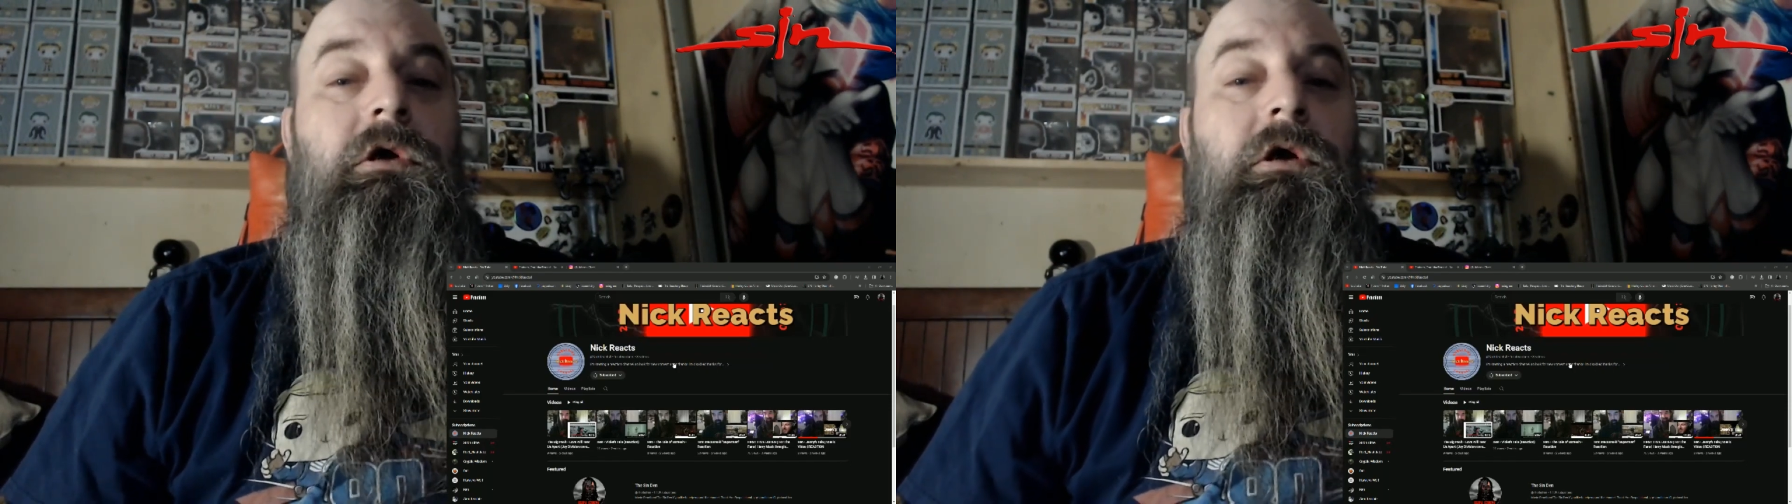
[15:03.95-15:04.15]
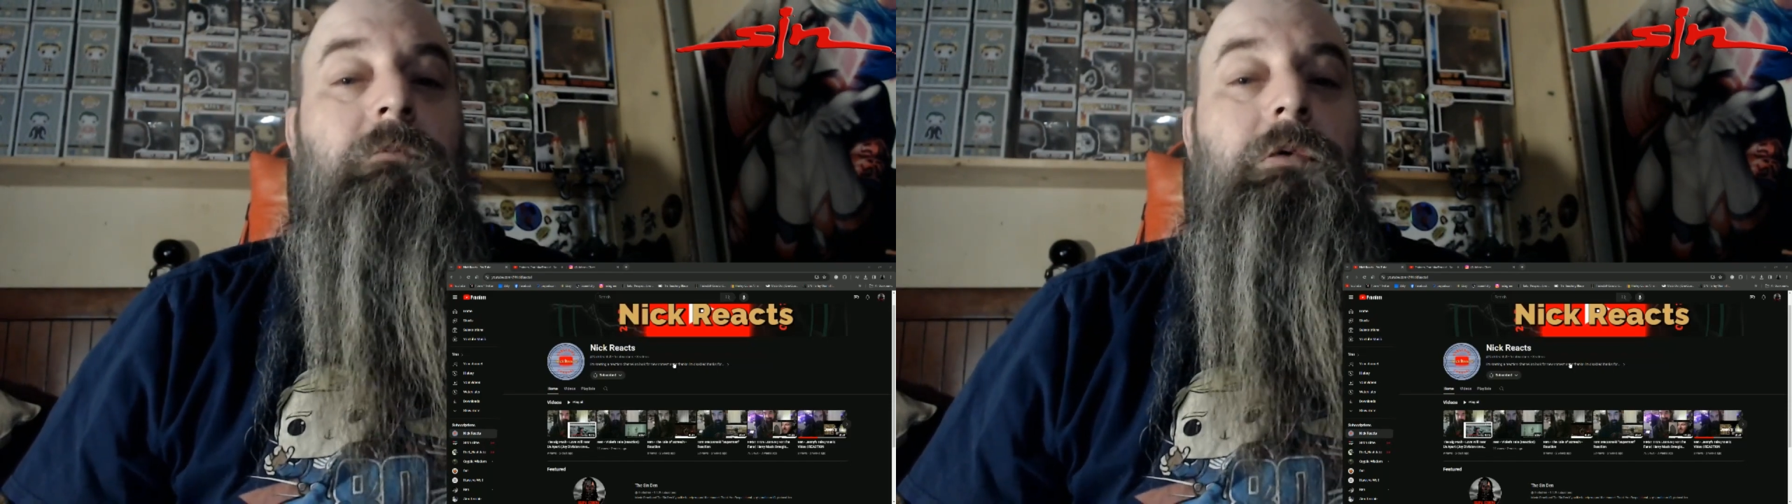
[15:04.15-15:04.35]

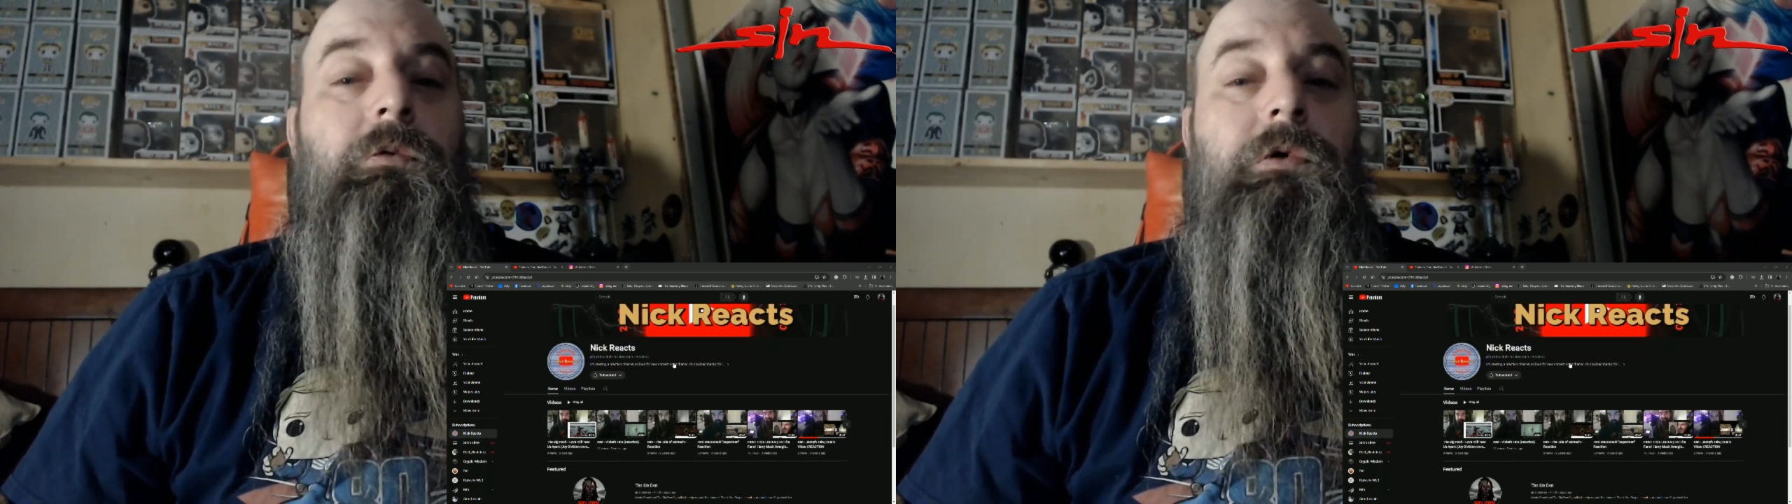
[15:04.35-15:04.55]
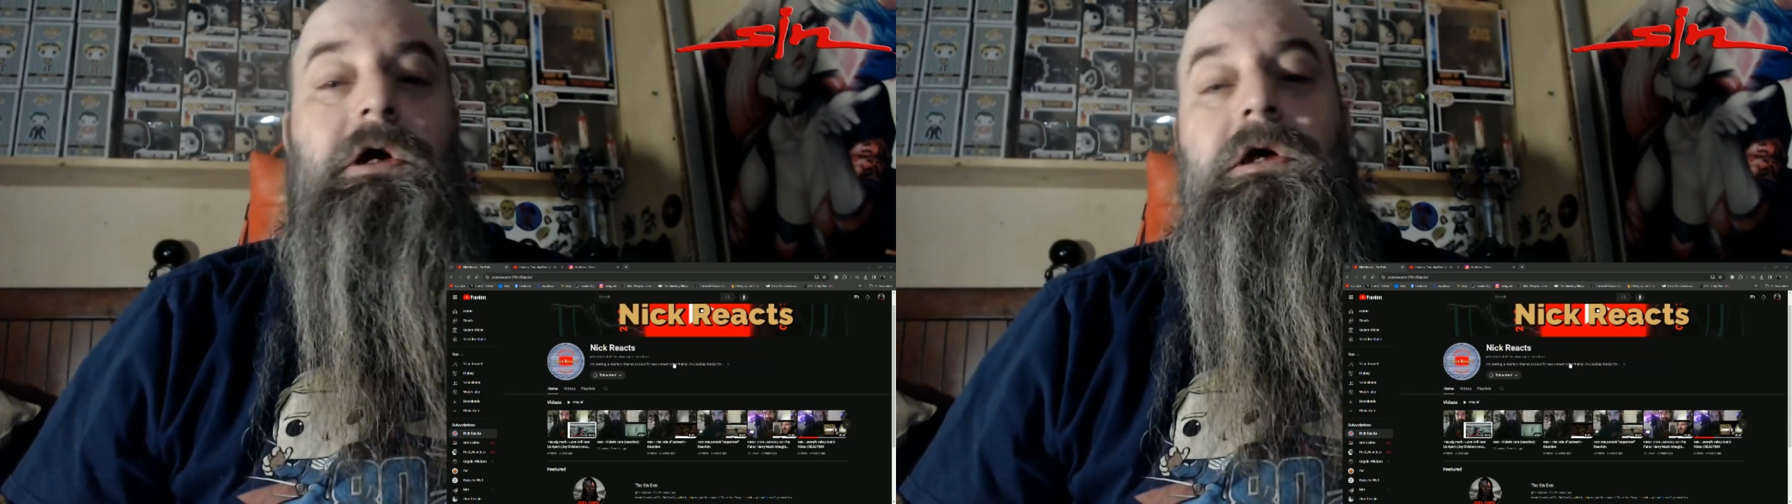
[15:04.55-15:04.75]
But when
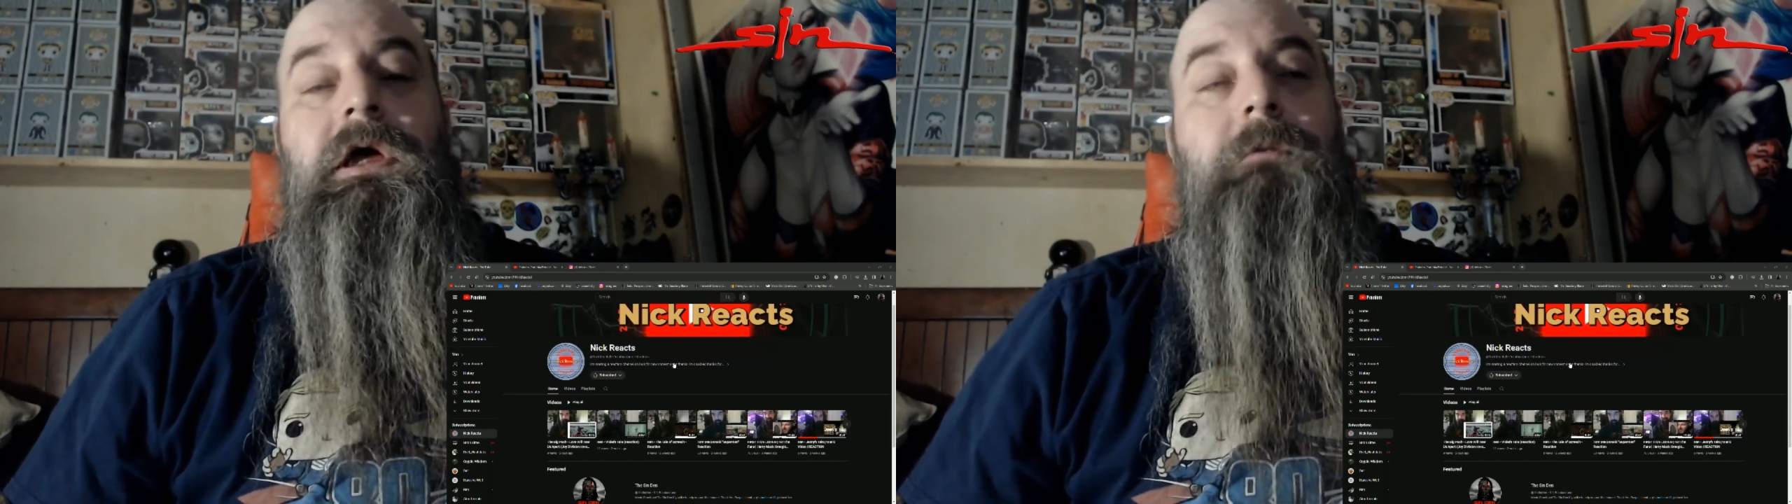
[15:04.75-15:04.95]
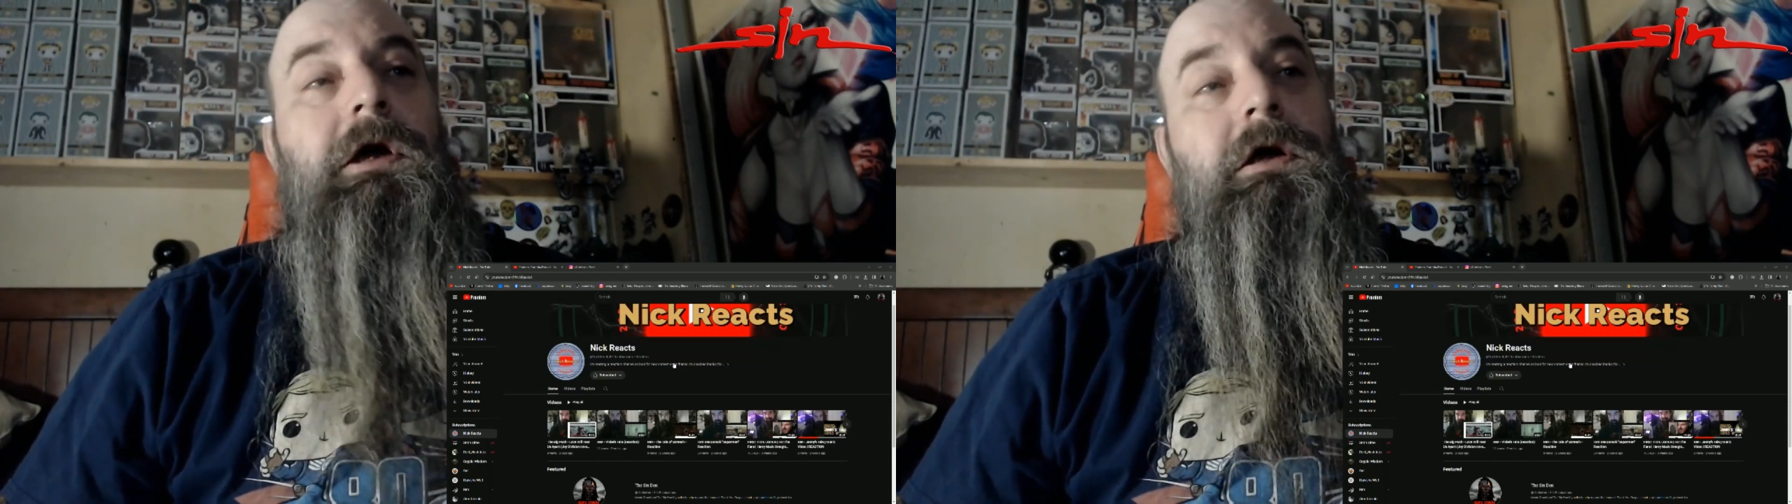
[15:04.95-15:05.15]
I came
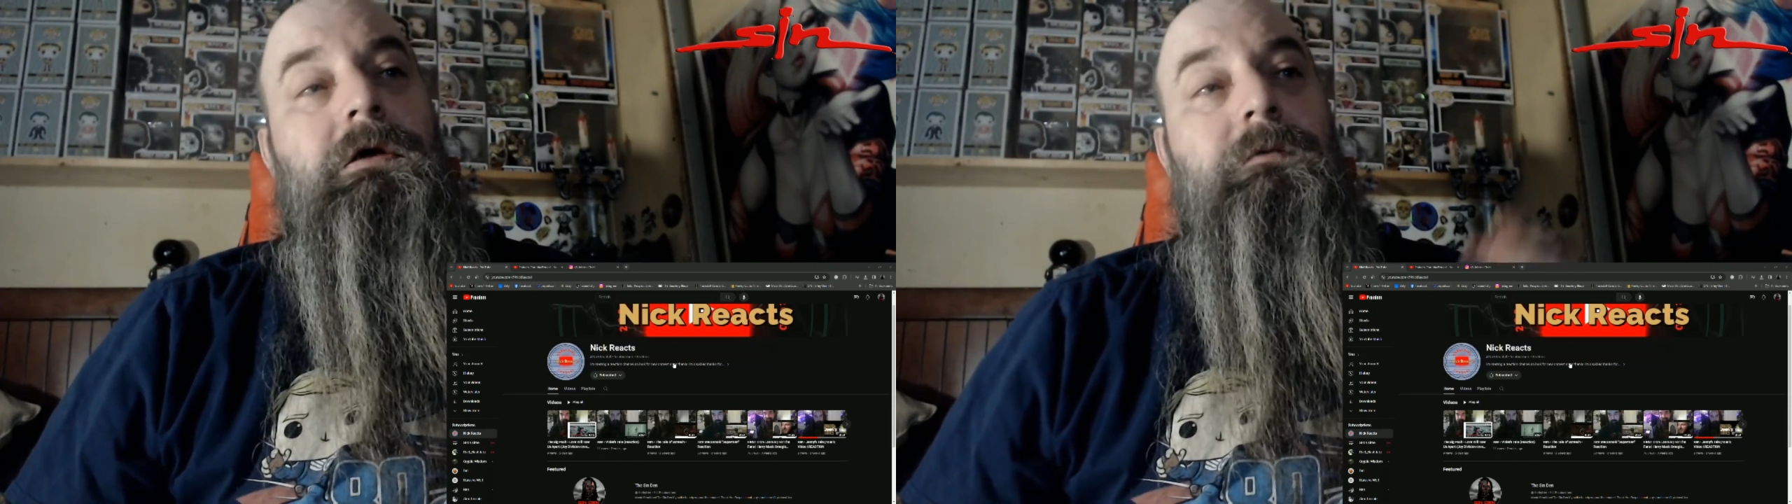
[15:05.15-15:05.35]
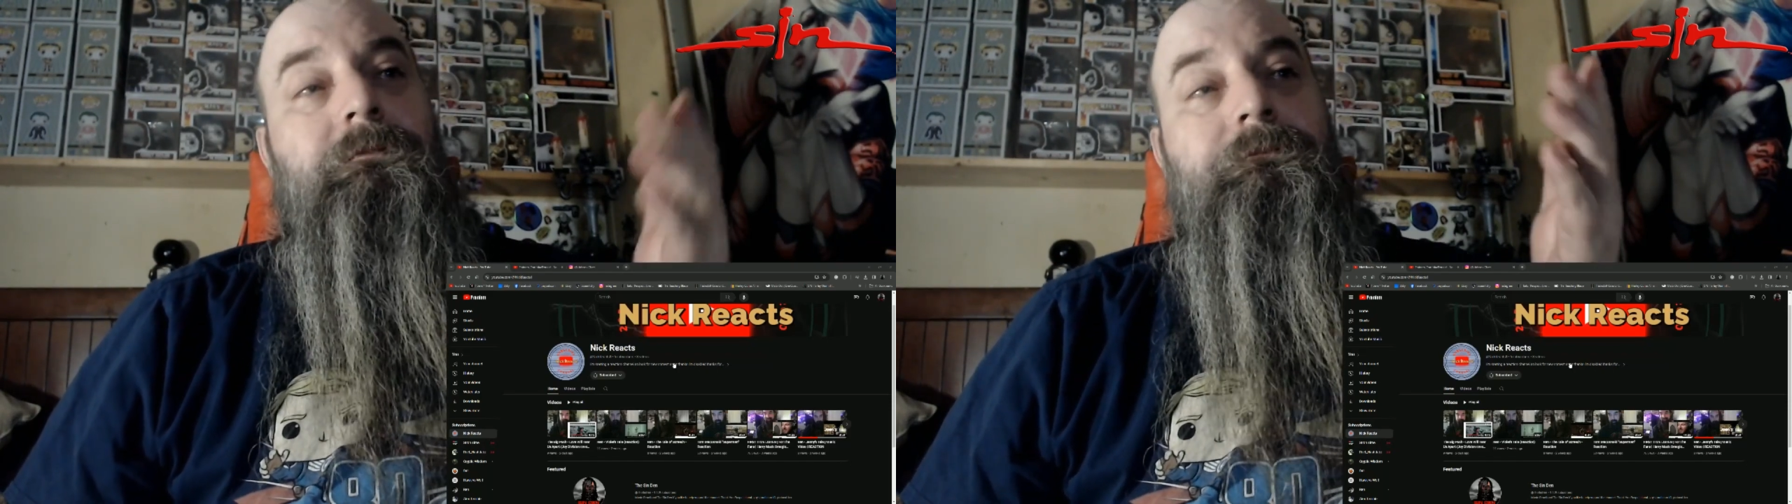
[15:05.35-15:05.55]
back,
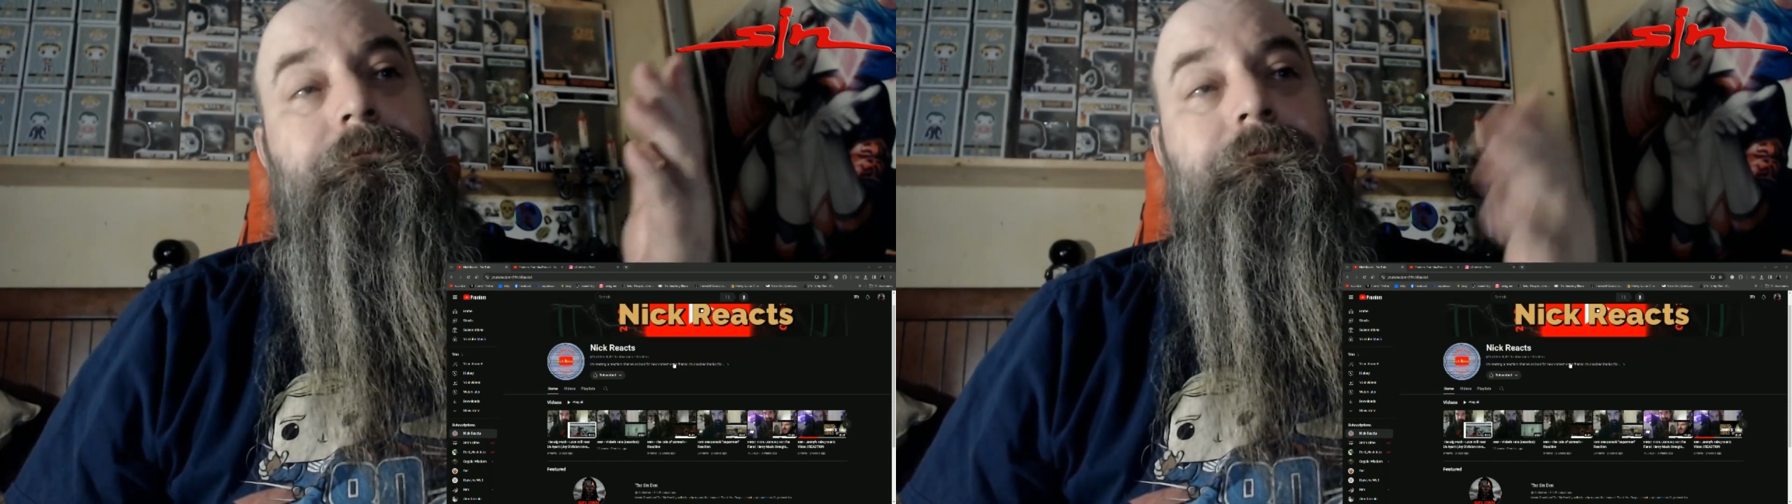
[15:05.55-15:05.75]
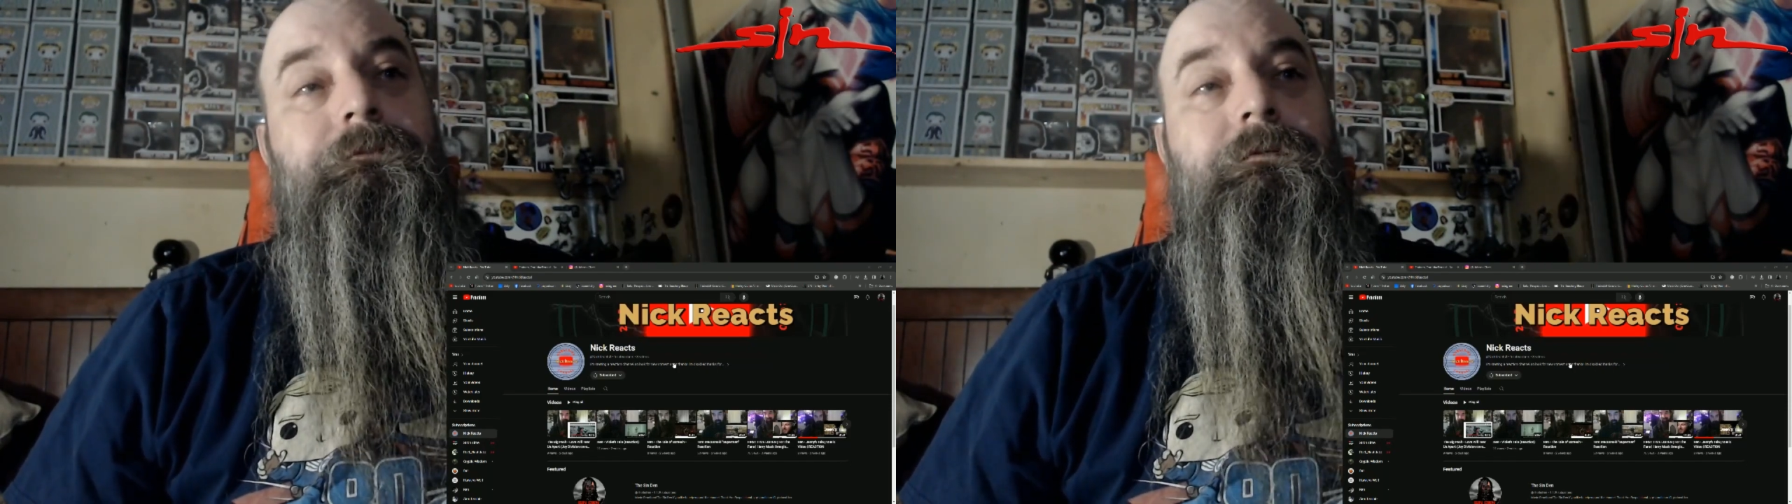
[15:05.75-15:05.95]

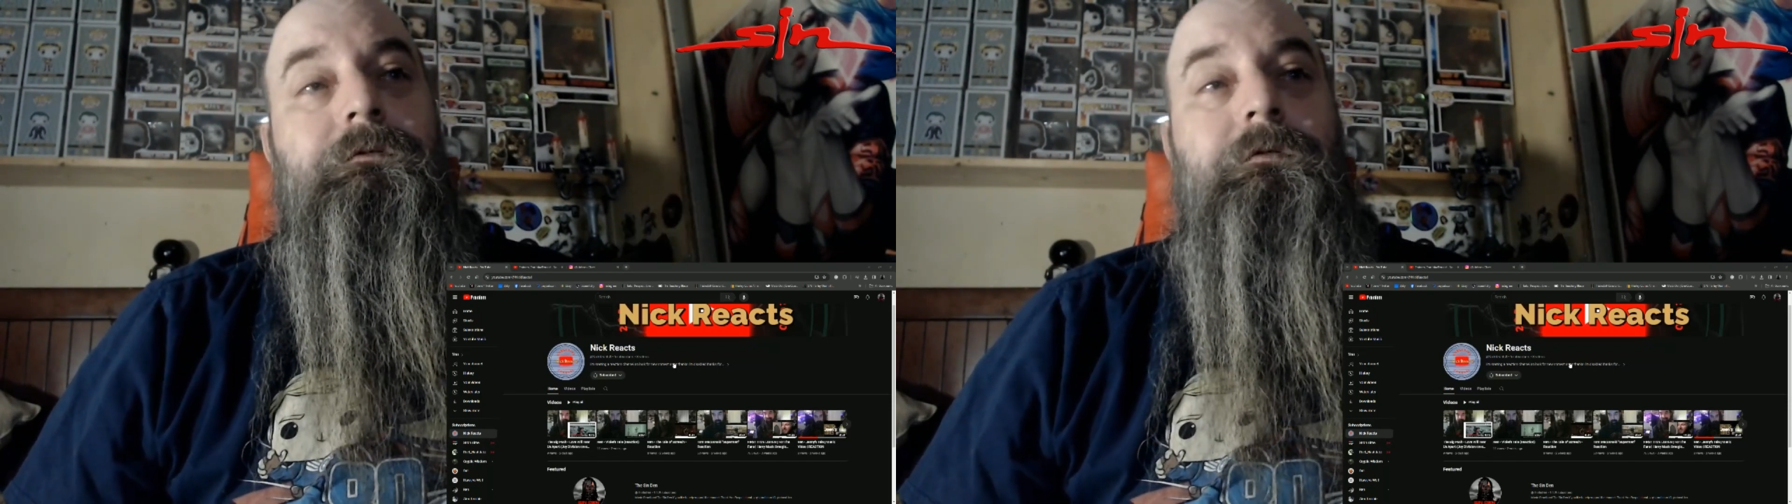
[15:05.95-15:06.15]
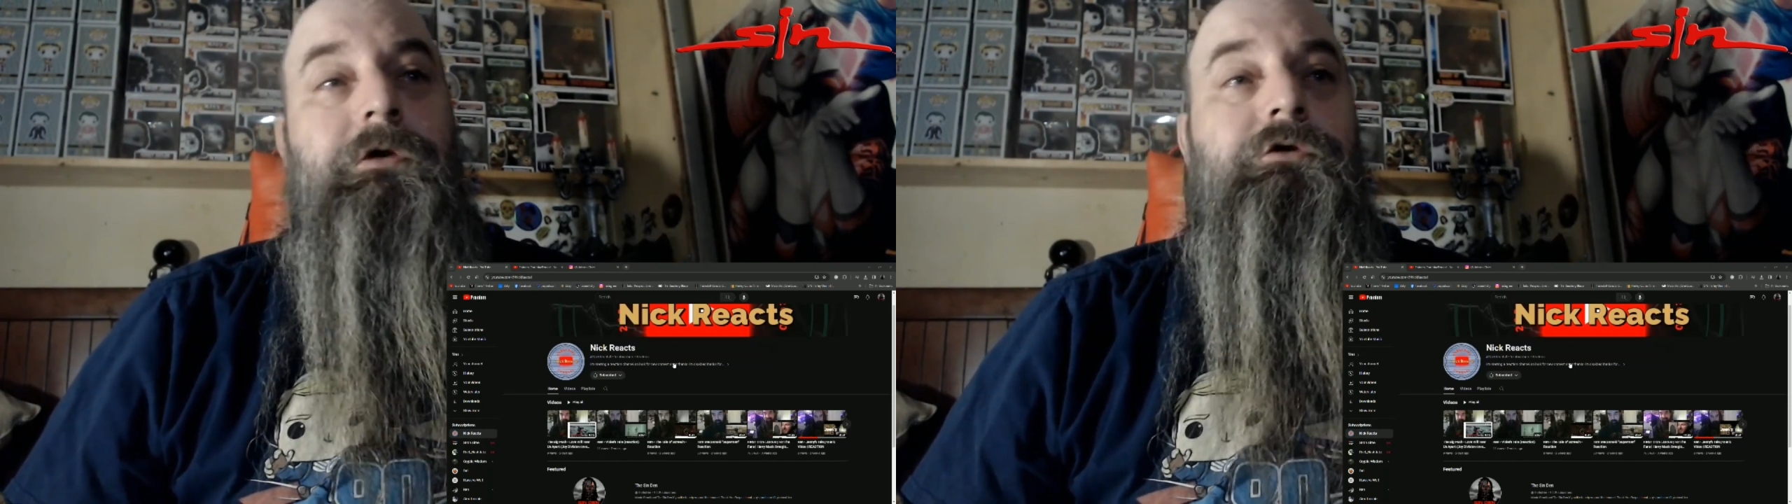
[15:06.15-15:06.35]
this